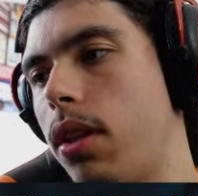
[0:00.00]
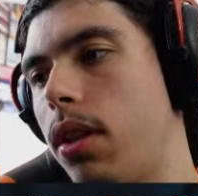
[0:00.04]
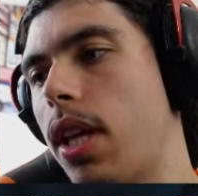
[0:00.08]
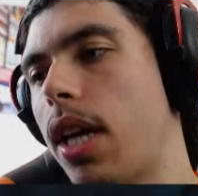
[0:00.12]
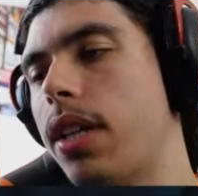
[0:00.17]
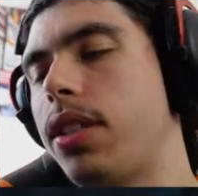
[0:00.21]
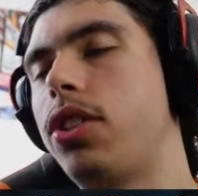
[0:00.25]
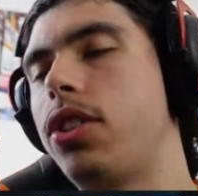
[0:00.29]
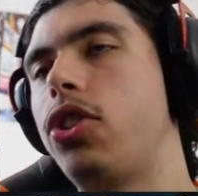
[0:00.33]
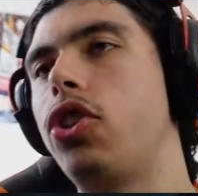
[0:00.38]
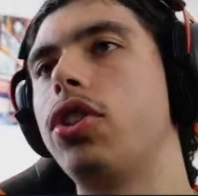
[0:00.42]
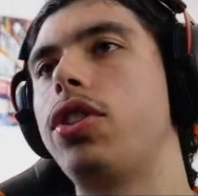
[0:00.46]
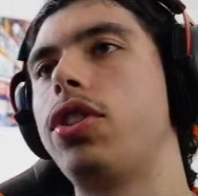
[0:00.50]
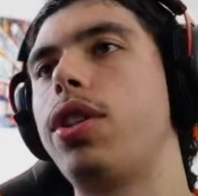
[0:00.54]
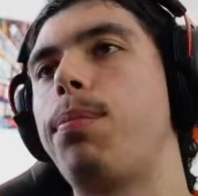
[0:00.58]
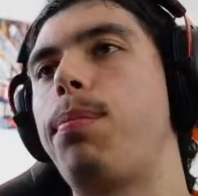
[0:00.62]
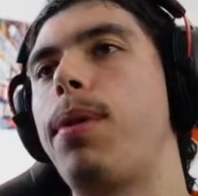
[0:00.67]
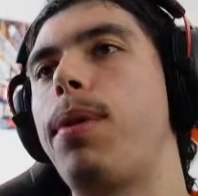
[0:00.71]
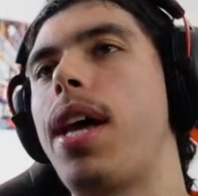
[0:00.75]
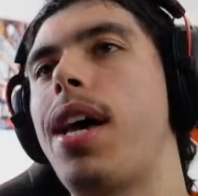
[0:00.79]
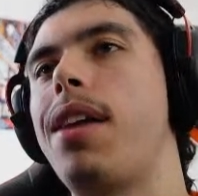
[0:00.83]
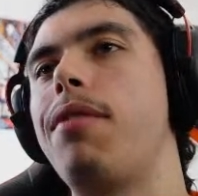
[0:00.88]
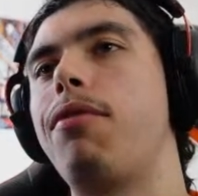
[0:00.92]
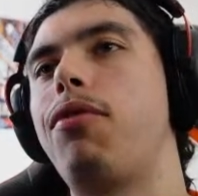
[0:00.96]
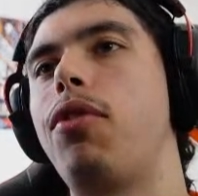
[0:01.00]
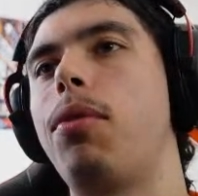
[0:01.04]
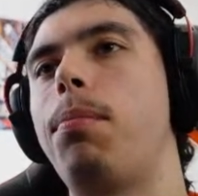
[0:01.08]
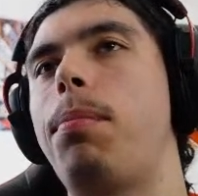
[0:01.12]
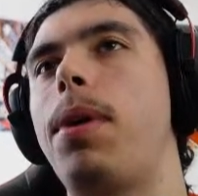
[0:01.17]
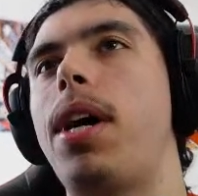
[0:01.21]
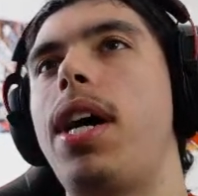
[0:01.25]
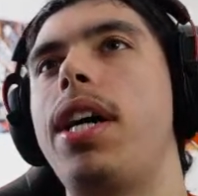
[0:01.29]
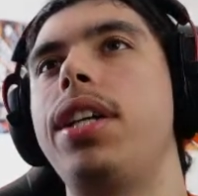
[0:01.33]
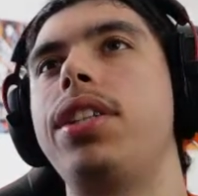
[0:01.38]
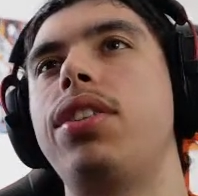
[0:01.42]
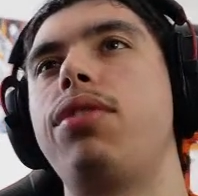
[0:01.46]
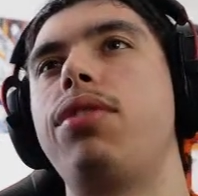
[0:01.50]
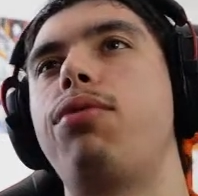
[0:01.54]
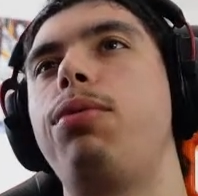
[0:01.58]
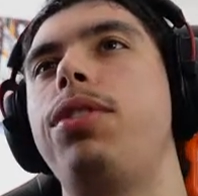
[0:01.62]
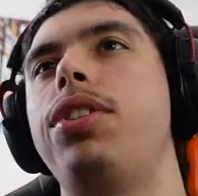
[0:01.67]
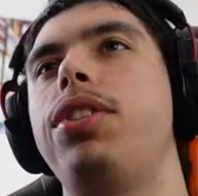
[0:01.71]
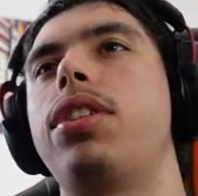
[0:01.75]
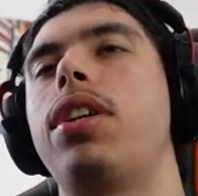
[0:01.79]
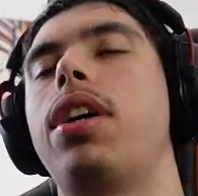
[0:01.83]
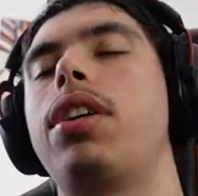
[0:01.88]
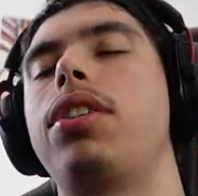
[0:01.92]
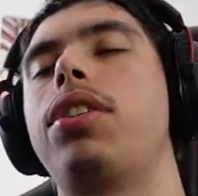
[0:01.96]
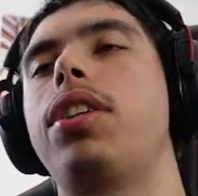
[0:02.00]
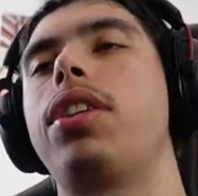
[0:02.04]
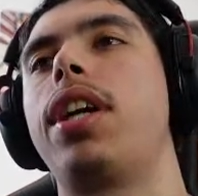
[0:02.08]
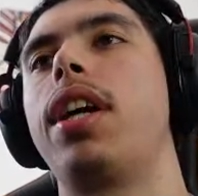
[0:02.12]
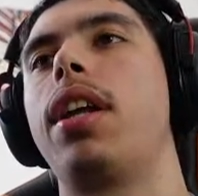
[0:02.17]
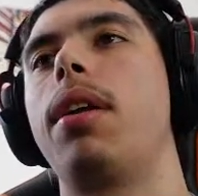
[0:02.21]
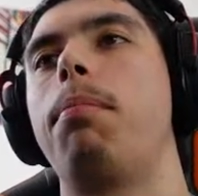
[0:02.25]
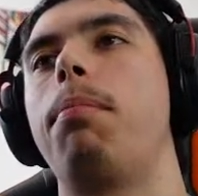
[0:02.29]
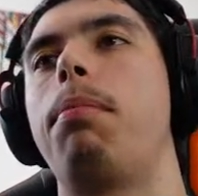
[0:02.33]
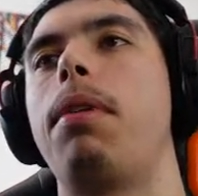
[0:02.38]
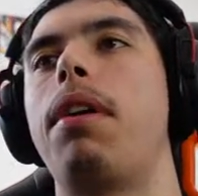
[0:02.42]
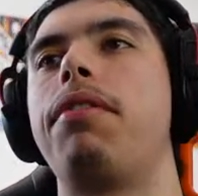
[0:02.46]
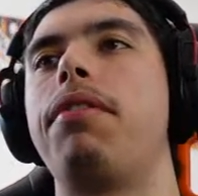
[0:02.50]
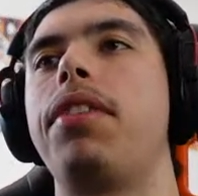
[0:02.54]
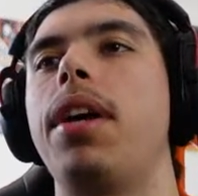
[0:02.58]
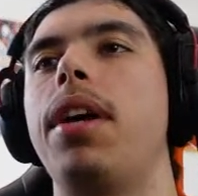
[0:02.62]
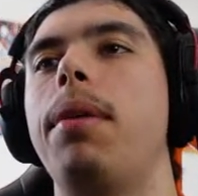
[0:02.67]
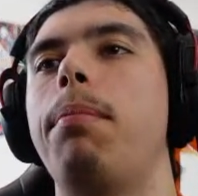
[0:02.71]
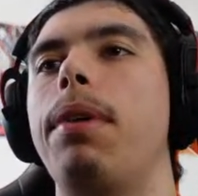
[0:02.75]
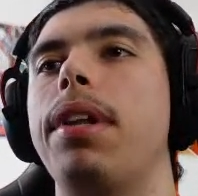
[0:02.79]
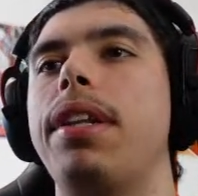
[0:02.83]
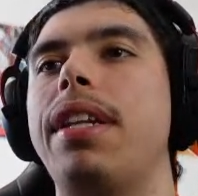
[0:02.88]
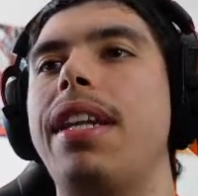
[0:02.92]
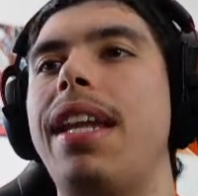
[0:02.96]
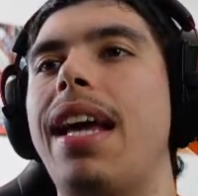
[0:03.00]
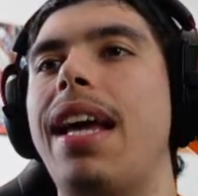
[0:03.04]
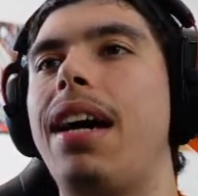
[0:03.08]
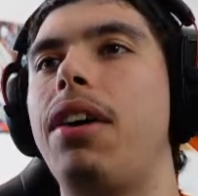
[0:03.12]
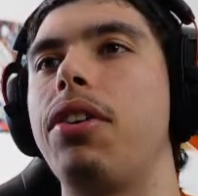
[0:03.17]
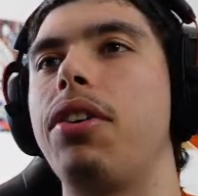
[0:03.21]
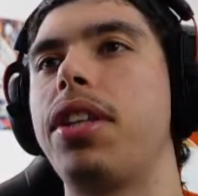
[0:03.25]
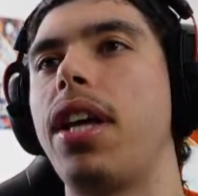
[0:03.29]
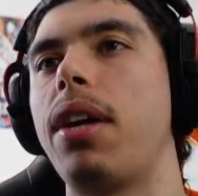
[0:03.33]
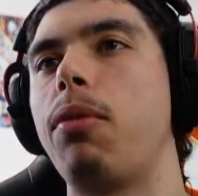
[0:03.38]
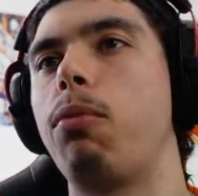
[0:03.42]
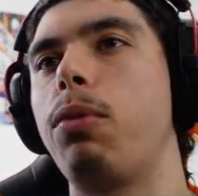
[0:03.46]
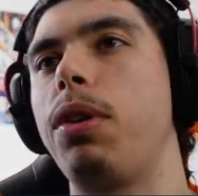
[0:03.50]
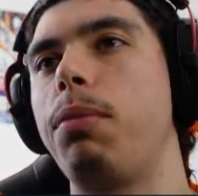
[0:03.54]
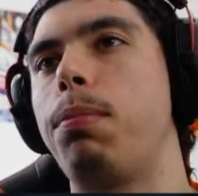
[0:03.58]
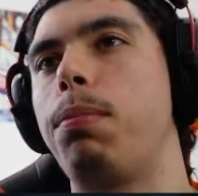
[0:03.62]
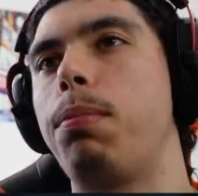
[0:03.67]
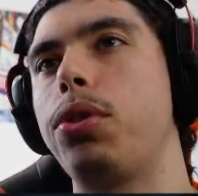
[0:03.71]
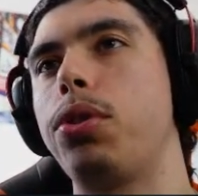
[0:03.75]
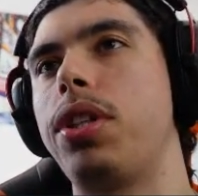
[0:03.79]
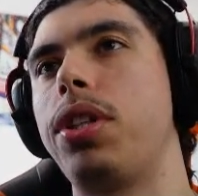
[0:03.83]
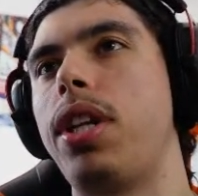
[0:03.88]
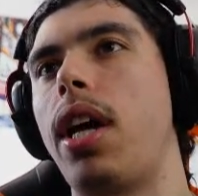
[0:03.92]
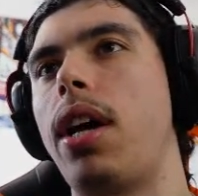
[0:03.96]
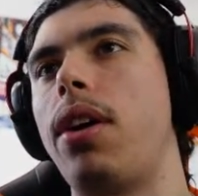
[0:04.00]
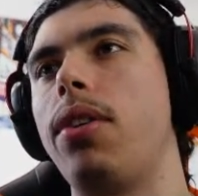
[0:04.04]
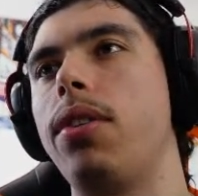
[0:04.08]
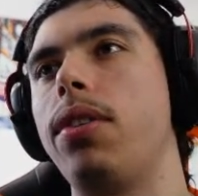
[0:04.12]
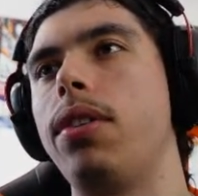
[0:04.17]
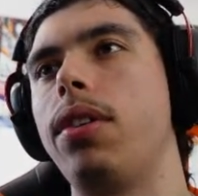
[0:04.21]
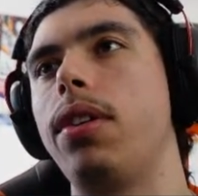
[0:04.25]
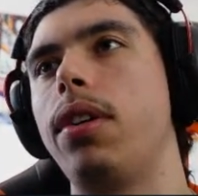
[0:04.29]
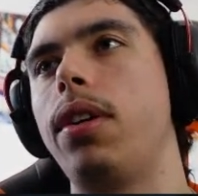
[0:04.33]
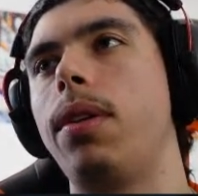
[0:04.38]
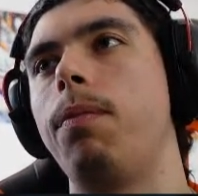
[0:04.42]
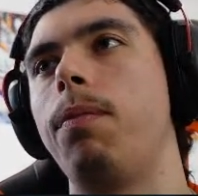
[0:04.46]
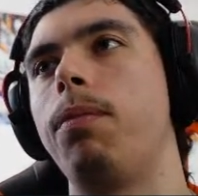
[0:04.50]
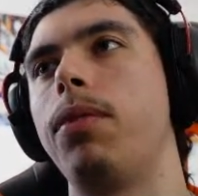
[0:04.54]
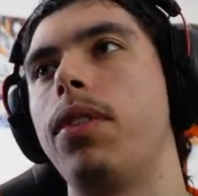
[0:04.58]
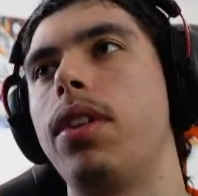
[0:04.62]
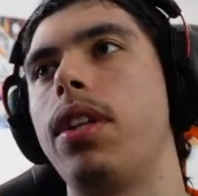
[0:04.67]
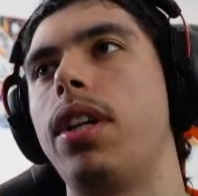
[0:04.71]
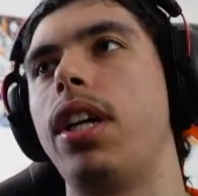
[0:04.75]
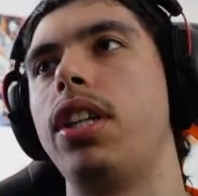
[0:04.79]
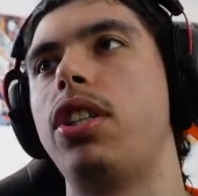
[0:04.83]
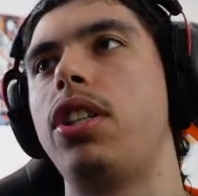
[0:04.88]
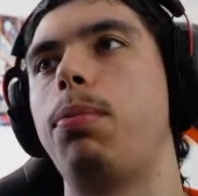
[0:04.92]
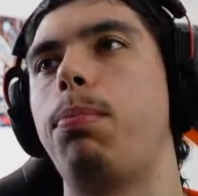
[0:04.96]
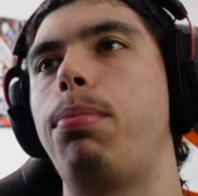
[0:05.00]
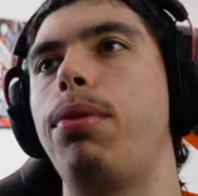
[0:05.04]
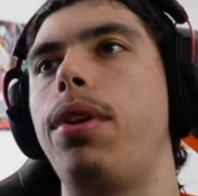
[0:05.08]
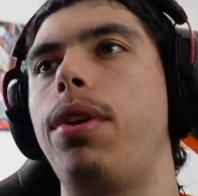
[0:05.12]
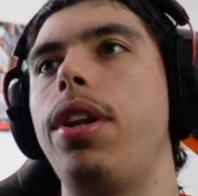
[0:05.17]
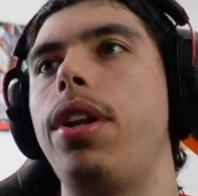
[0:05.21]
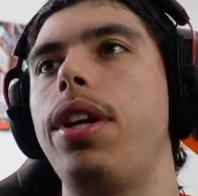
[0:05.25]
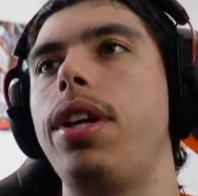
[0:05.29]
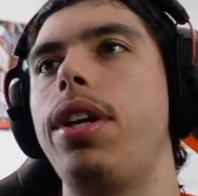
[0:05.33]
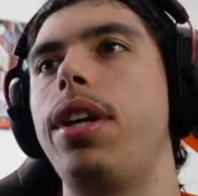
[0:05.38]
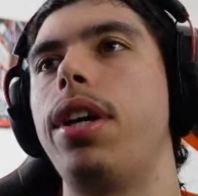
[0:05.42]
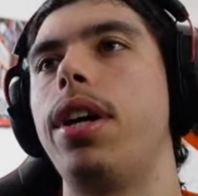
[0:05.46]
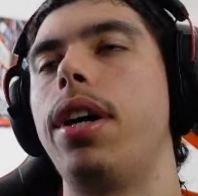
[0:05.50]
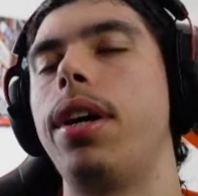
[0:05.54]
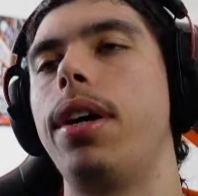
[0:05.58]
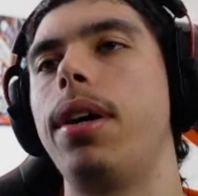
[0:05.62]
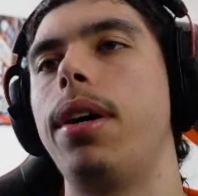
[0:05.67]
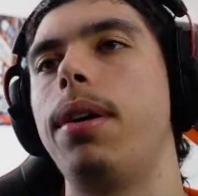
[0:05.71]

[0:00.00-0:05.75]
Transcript: That's just a plan for buys if we start to get above there. But now that we push down, it's pretty